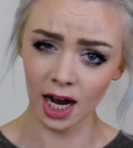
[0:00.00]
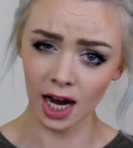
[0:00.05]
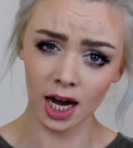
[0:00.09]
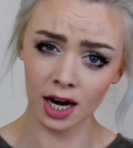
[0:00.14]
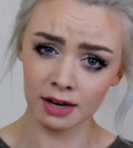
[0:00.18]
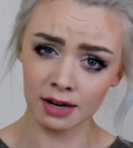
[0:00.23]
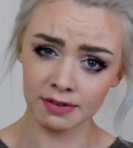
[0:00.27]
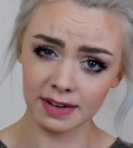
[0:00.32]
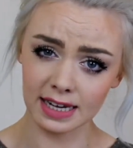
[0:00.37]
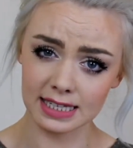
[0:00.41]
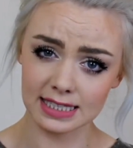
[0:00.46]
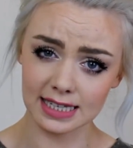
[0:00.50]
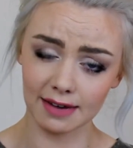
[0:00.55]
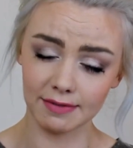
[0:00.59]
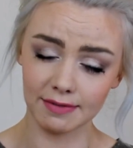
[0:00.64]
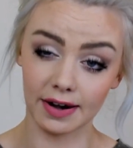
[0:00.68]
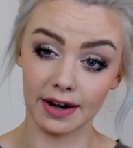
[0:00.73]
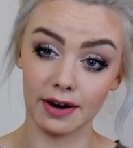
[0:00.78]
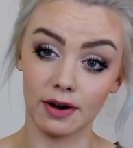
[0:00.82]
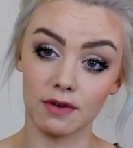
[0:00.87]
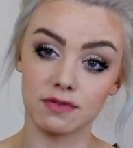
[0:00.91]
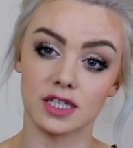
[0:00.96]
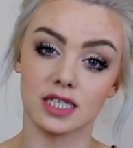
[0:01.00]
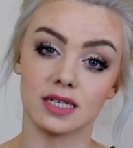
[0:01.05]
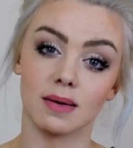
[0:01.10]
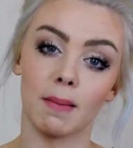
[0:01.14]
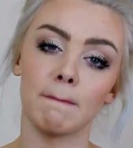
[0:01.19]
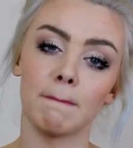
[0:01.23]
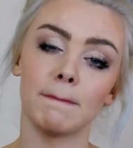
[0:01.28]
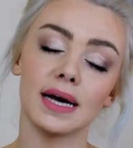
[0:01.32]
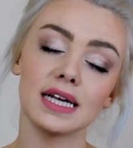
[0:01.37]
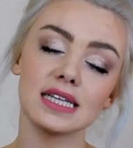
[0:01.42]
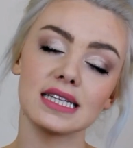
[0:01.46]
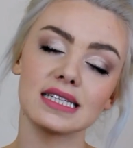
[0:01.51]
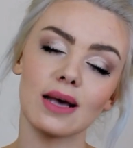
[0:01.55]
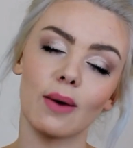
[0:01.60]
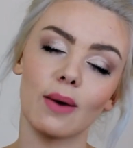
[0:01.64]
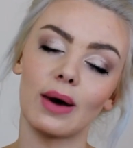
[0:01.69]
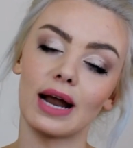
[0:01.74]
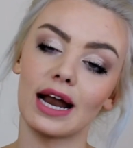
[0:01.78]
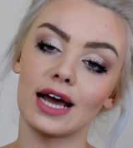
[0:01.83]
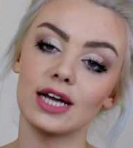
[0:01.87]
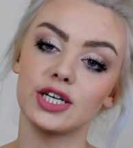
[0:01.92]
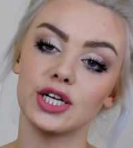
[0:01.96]
I don't fake tan very often, but
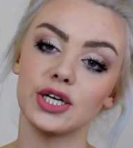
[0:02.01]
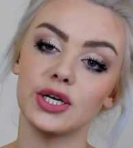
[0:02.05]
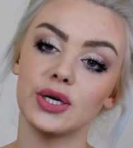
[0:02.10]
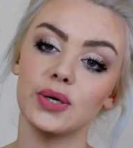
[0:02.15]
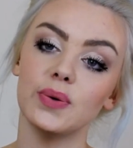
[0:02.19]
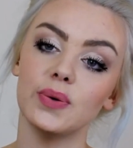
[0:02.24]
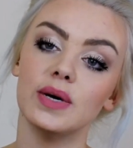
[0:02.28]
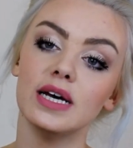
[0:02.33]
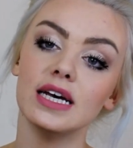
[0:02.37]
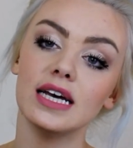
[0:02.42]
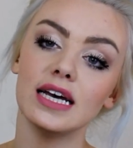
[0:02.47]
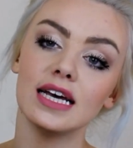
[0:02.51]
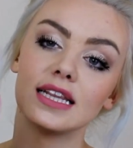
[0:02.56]
when I do,